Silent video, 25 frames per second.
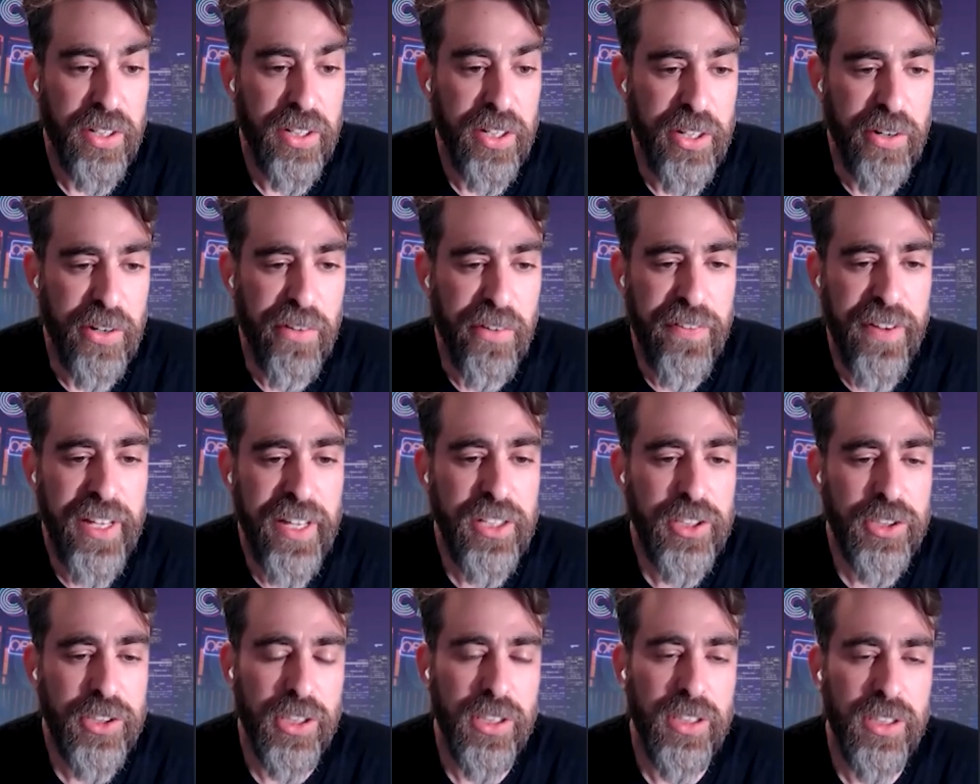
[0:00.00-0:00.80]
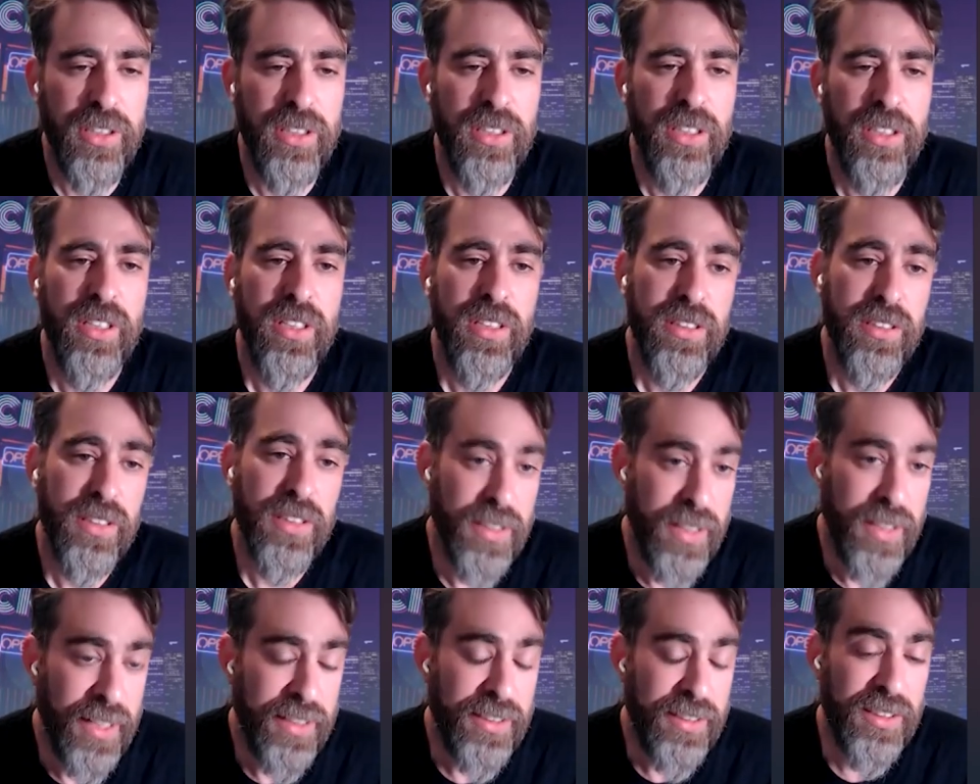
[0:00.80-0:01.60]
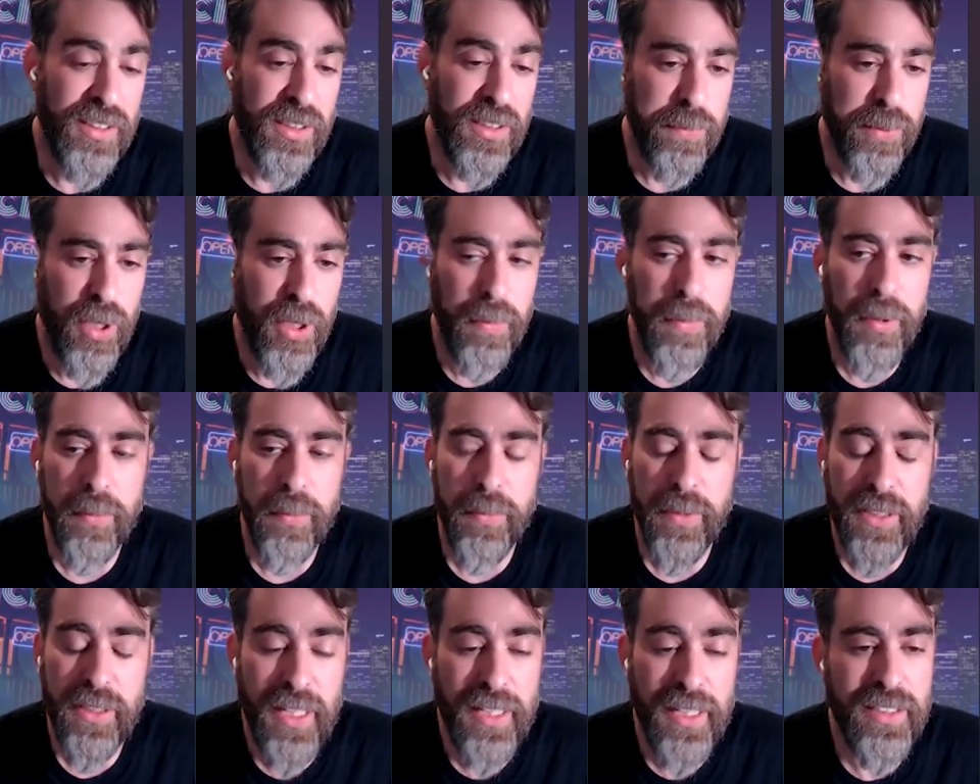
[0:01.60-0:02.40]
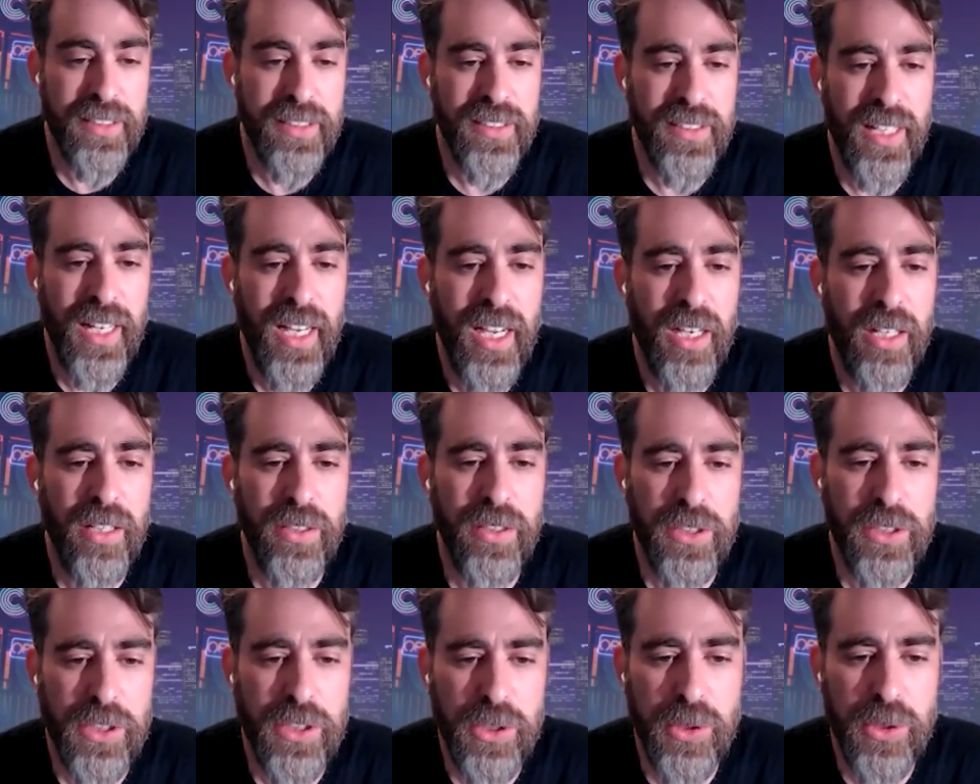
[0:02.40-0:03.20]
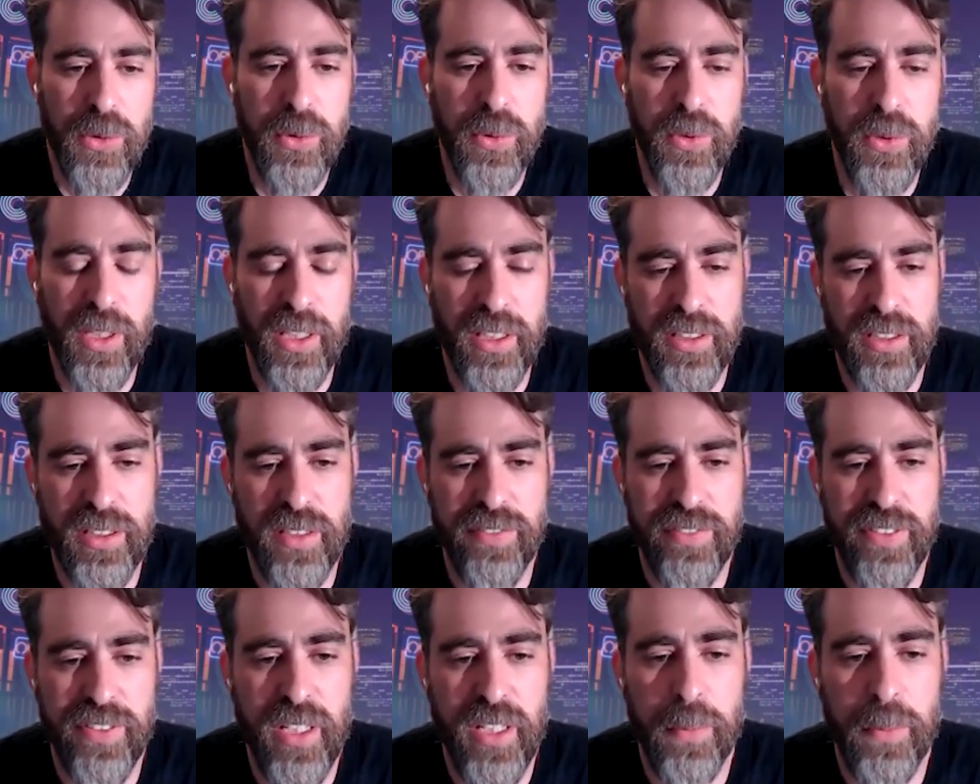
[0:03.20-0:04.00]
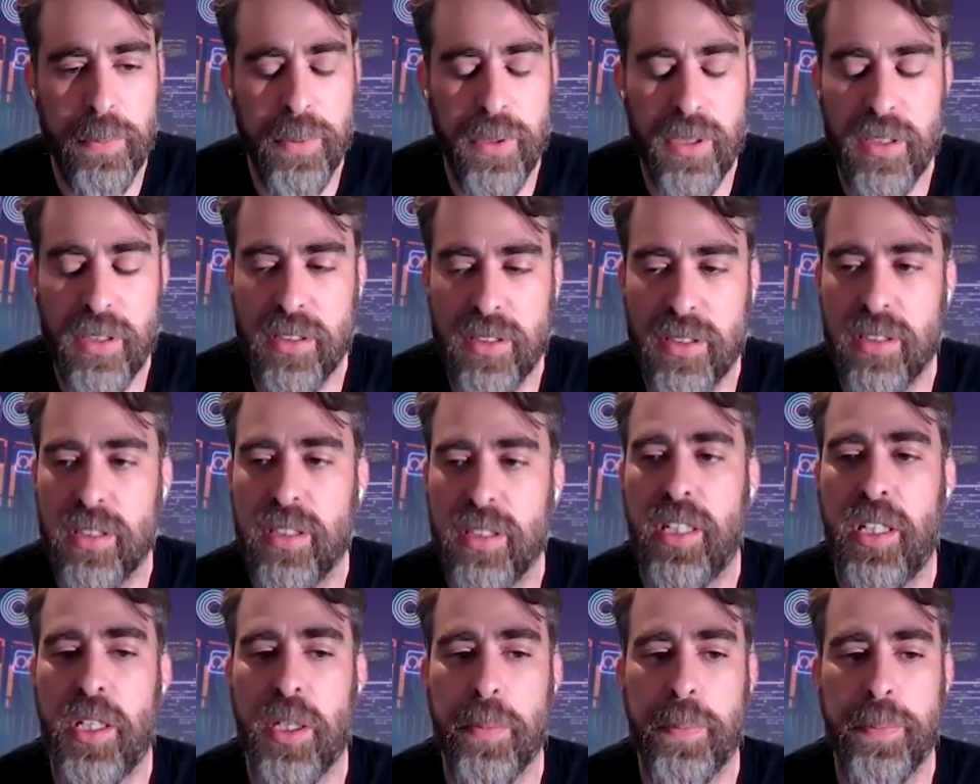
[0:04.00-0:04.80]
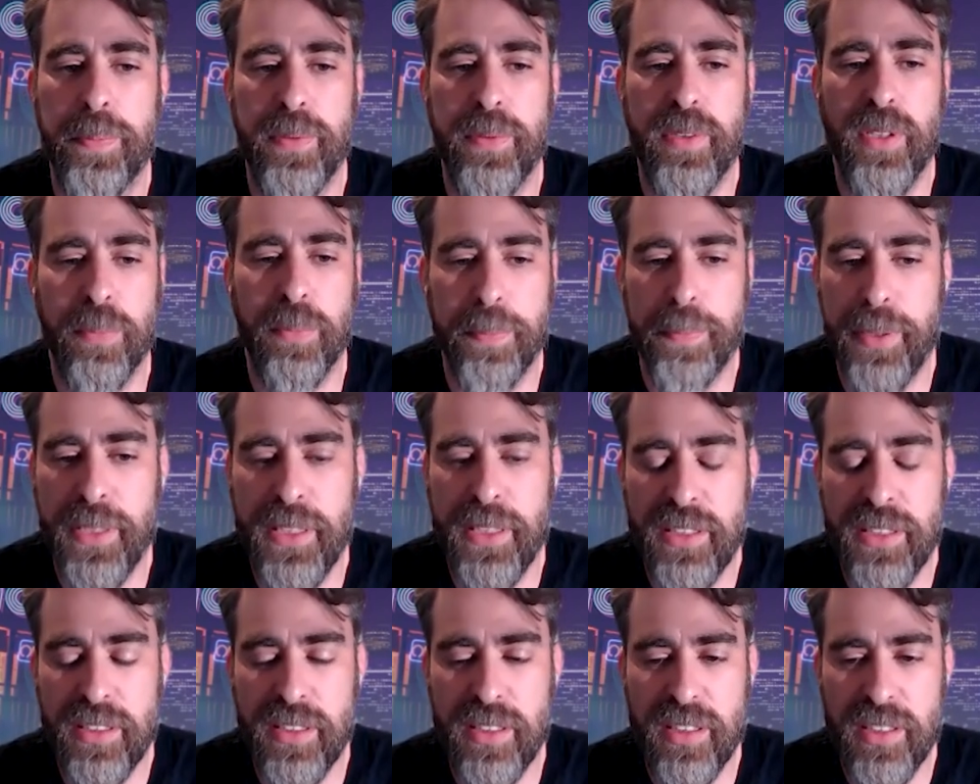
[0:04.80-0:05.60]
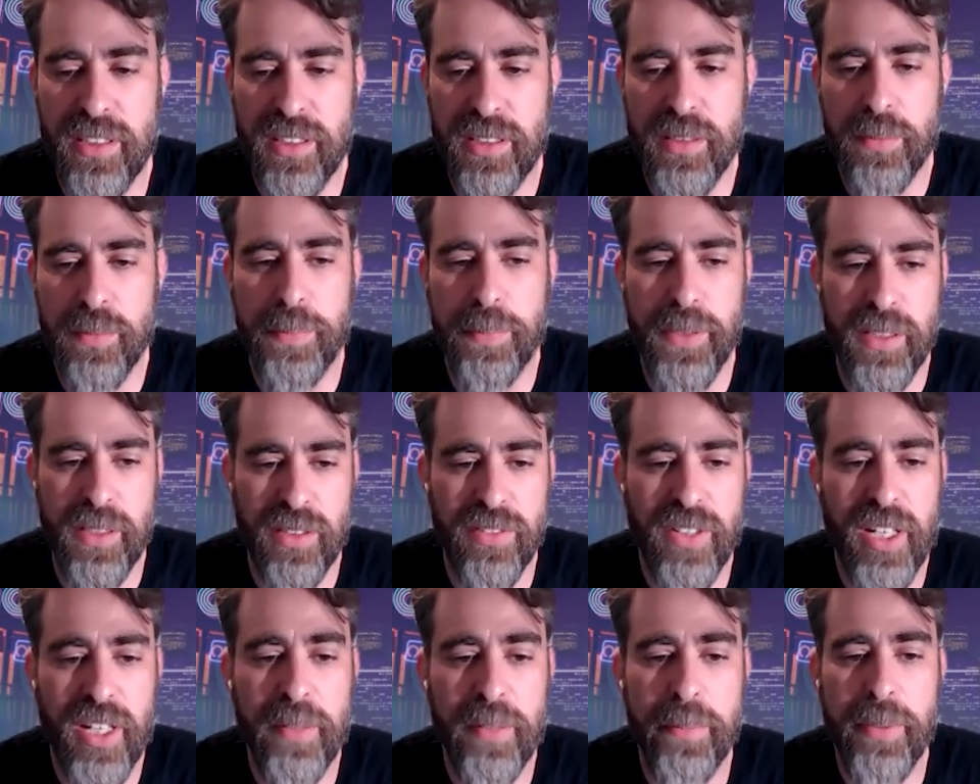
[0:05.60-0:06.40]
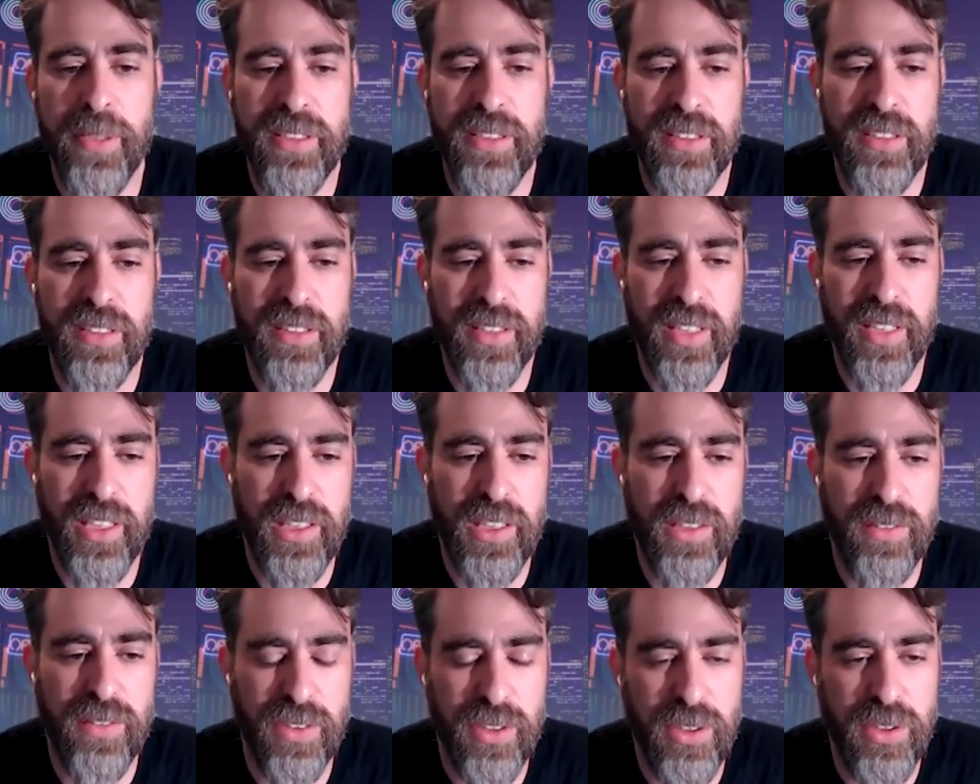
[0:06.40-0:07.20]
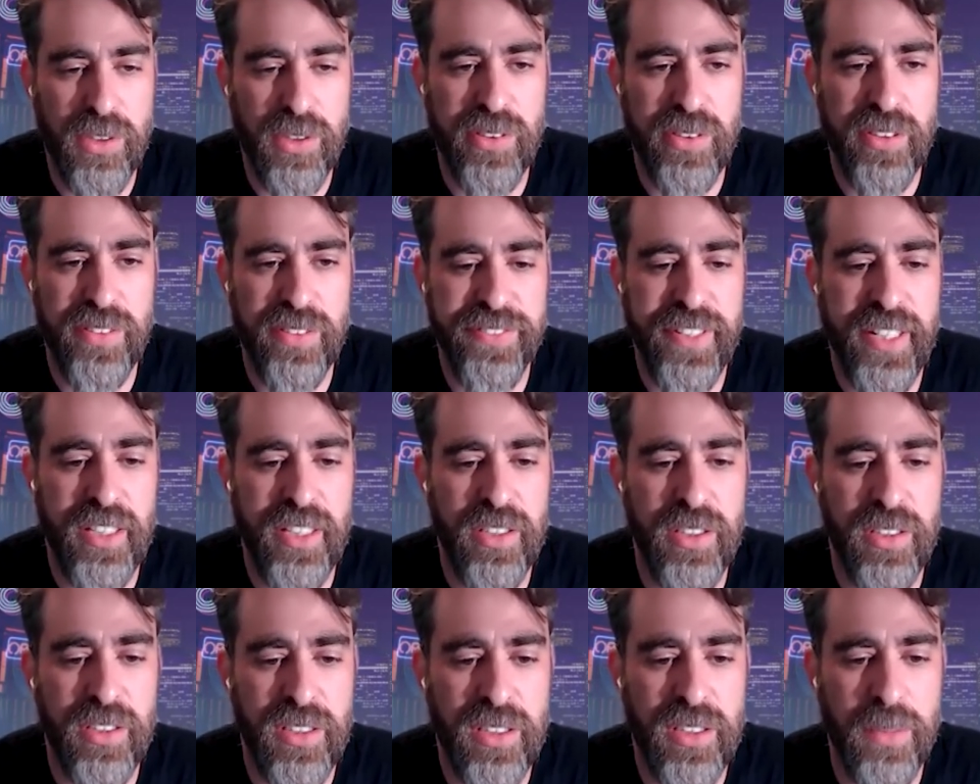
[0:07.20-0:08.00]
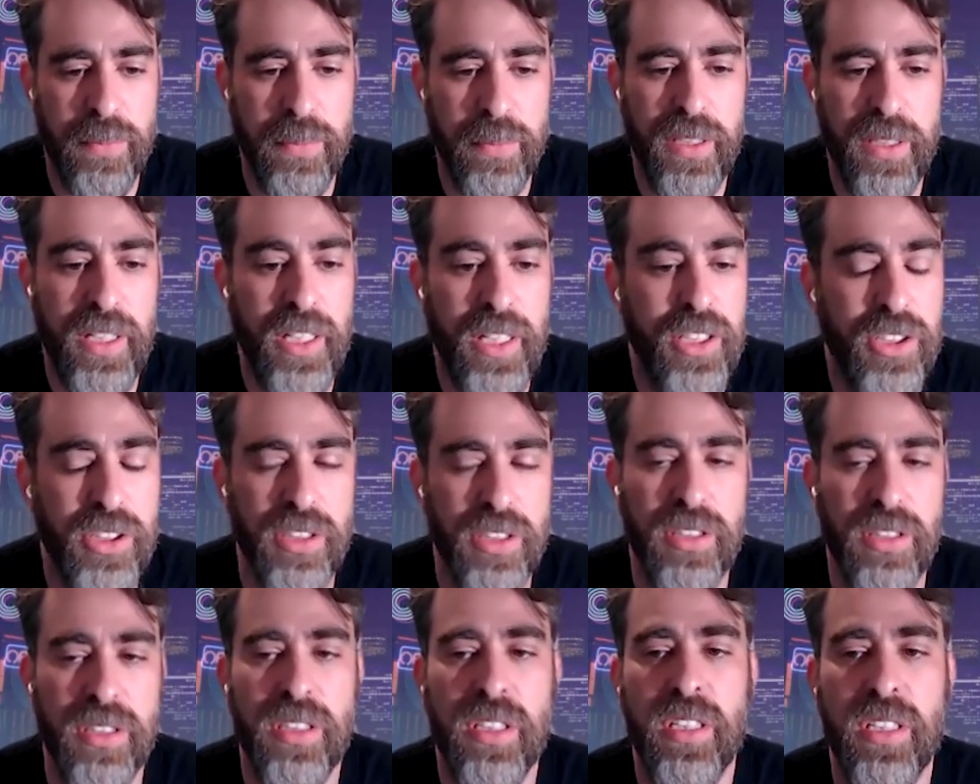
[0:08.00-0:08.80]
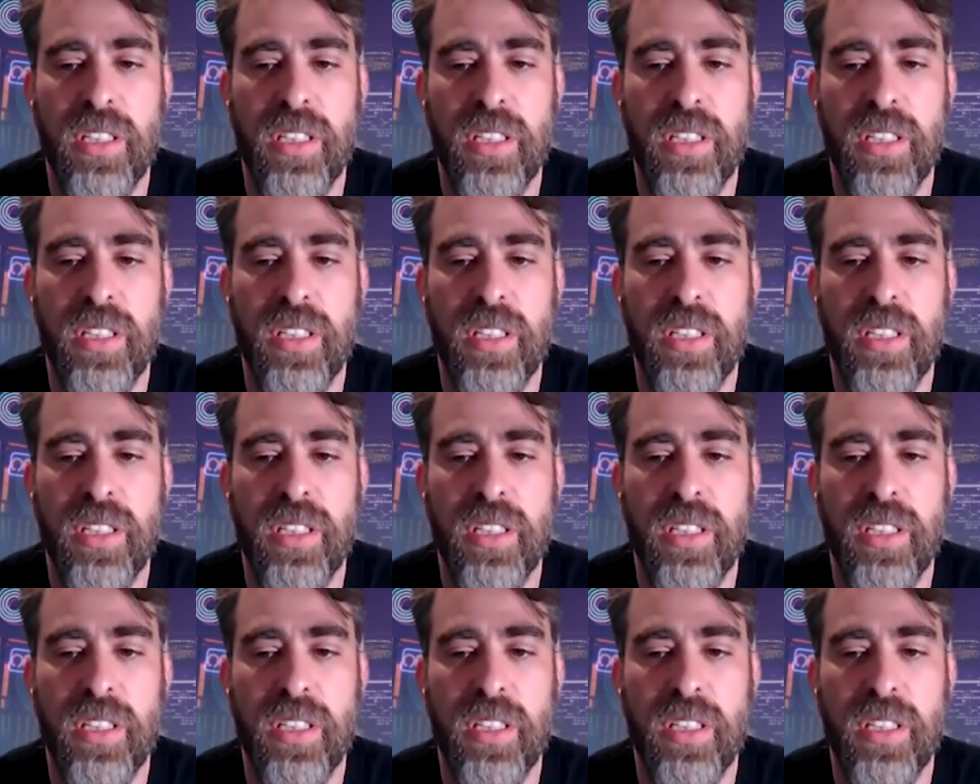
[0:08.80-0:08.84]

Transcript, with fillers: innovation, then that is a problem. And that is how you as developers help the business build the right business case for you to refactor this application.